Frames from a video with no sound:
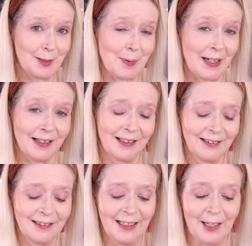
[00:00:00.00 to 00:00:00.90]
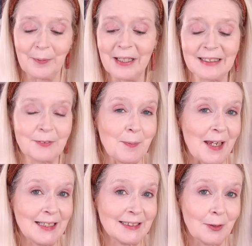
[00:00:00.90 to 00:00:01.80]
but it works for
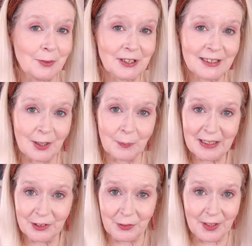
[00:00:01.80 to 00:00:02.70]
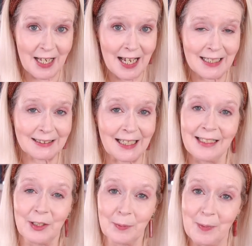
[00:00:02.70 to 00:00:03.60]
me. So I'm just going to whiz through that
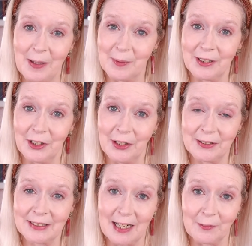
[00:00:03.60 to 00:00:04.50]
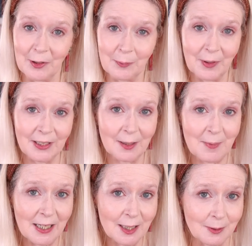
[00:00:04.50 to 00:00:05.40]
and then I'll be back with you to carry on with the
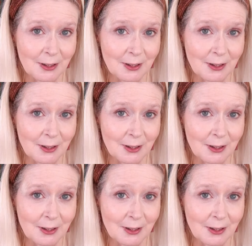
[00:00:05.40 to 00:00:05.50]
makeup